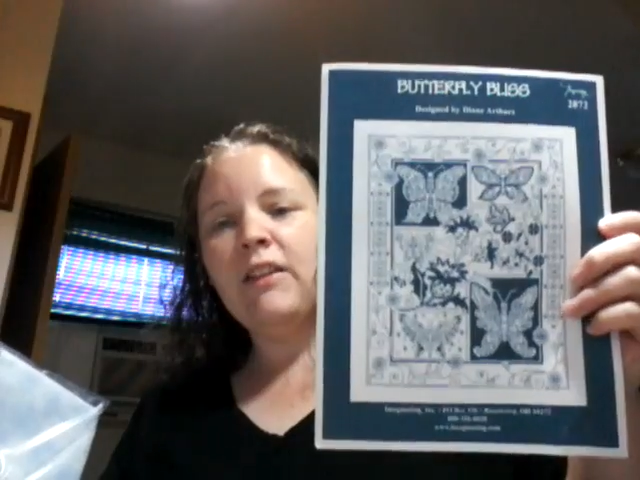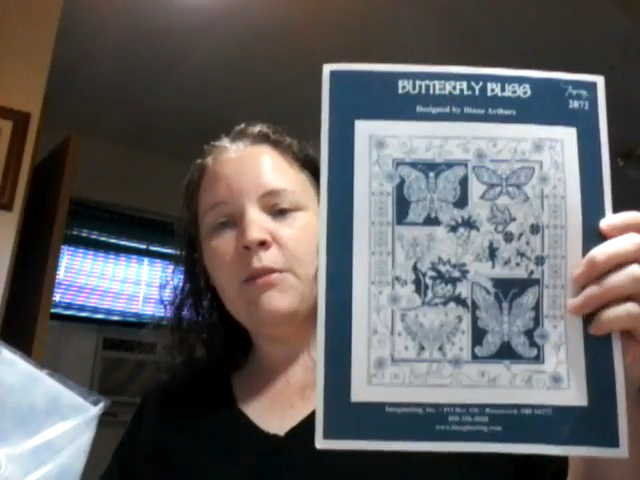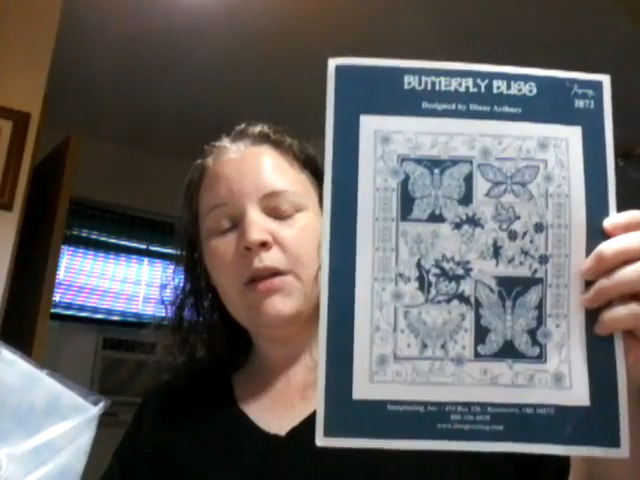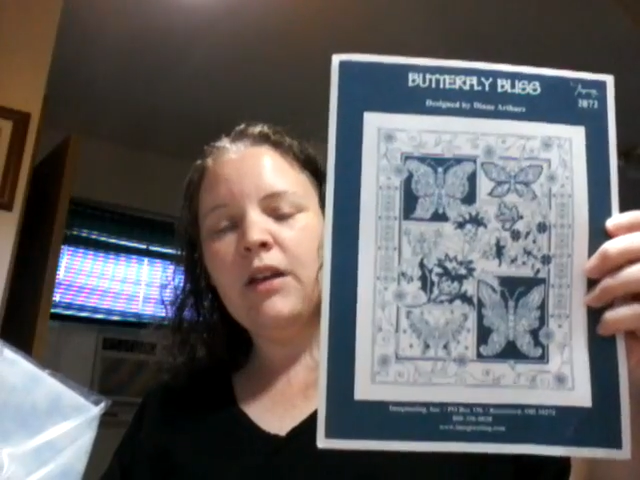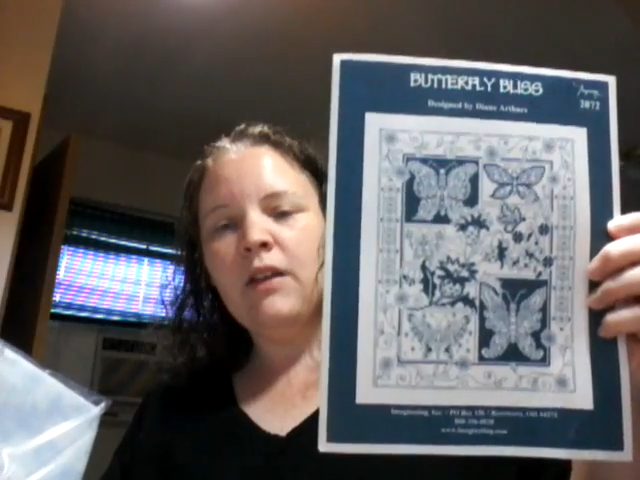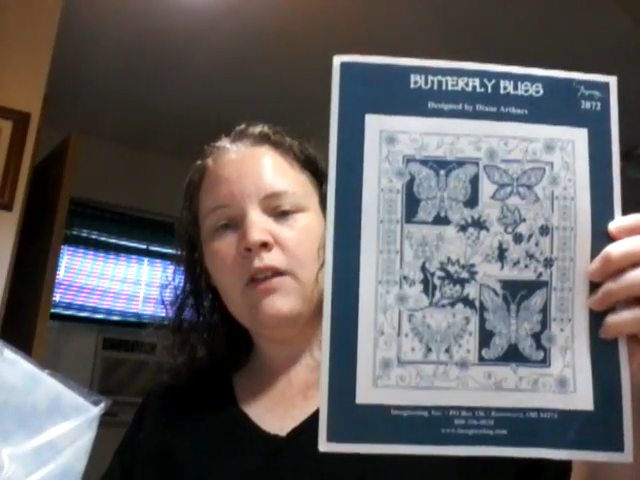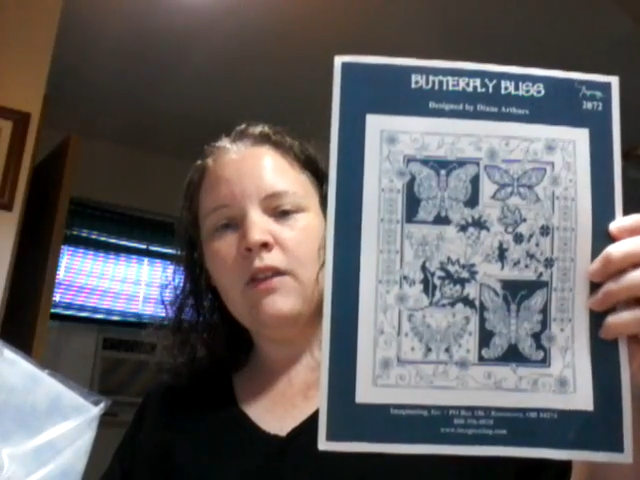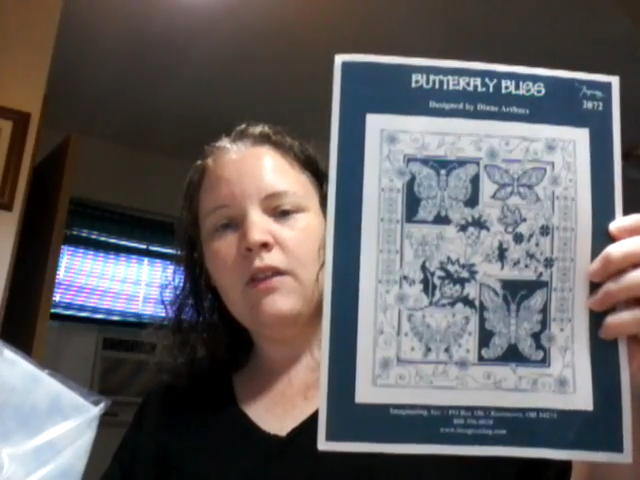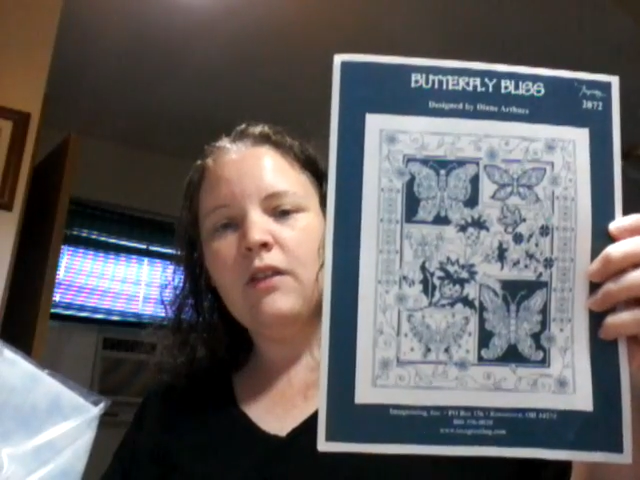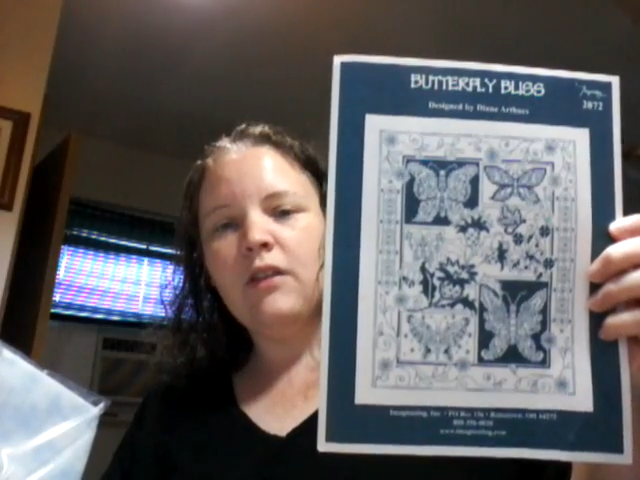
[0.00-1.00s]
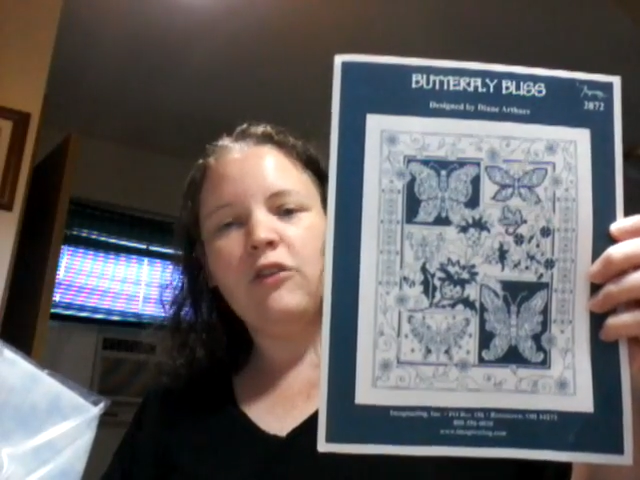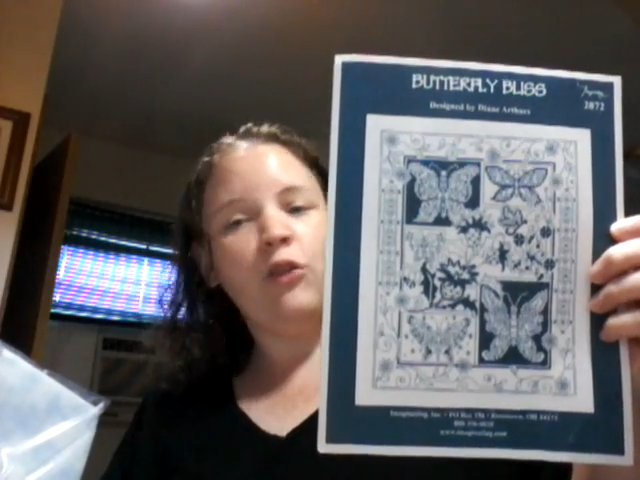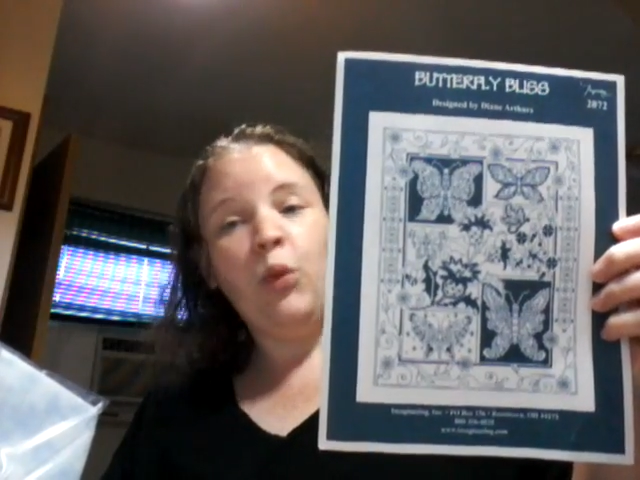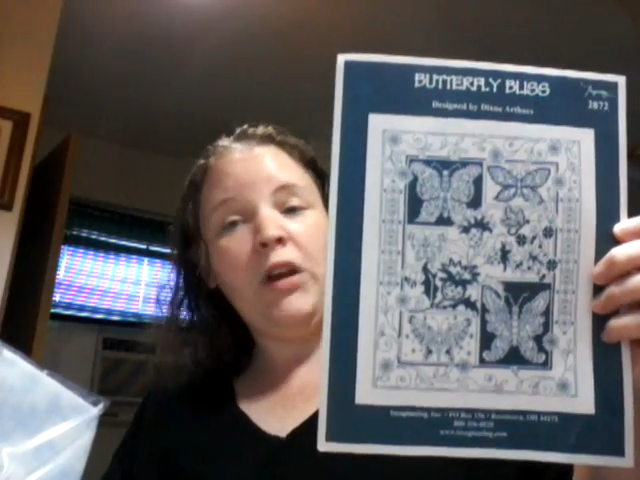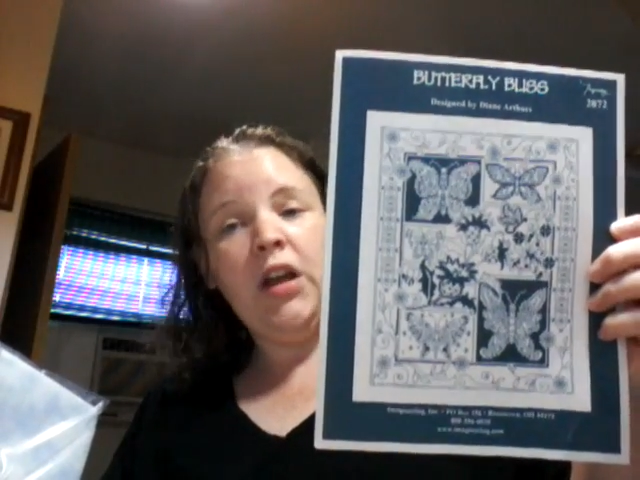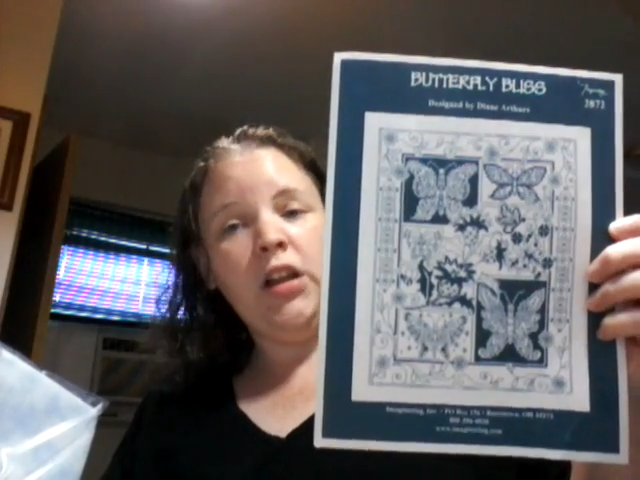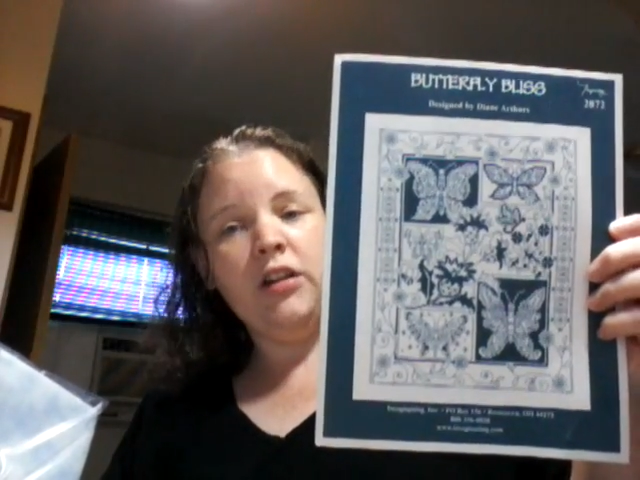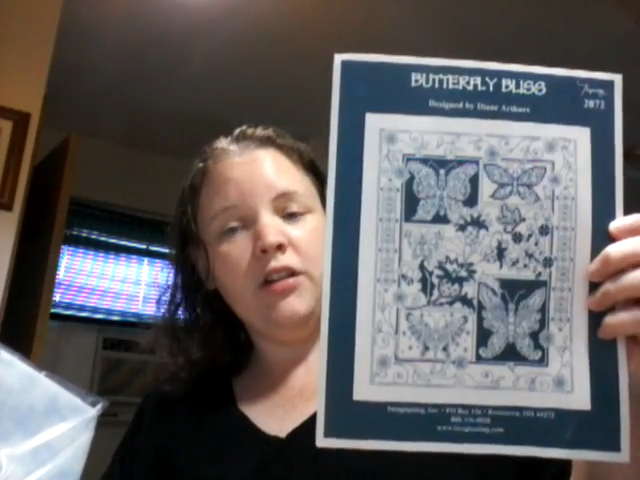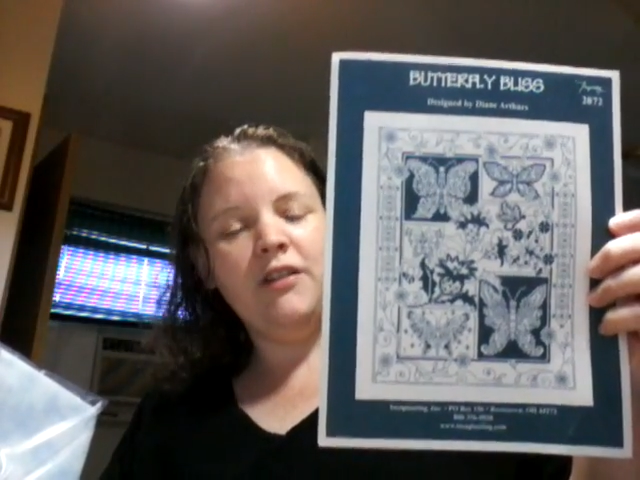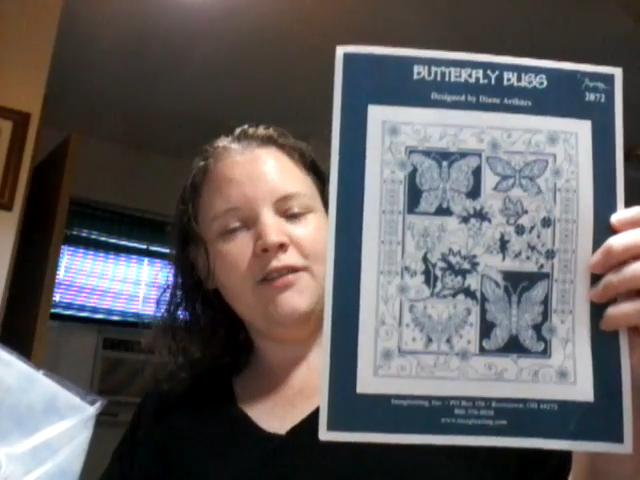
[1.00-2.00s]
it because just one
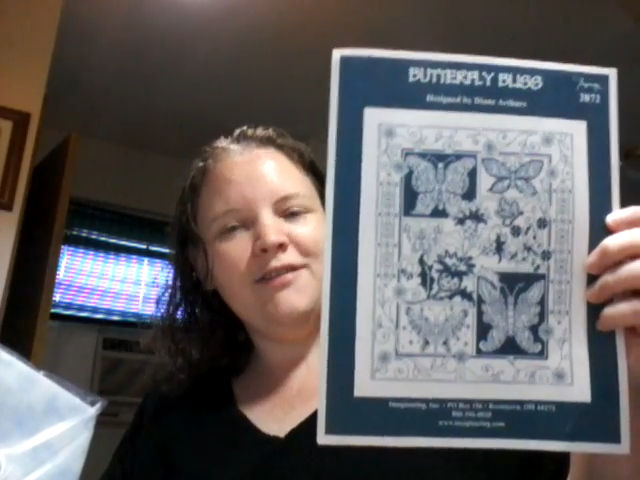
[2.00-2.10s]
color.